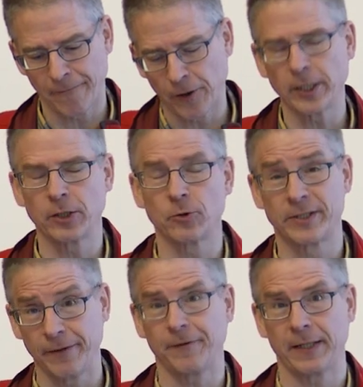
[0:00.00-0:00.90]
42
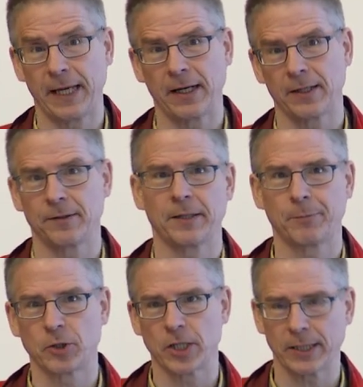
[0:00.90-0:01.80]
different areas
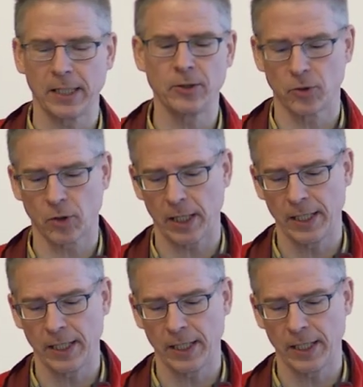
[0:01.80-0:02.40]
that project into,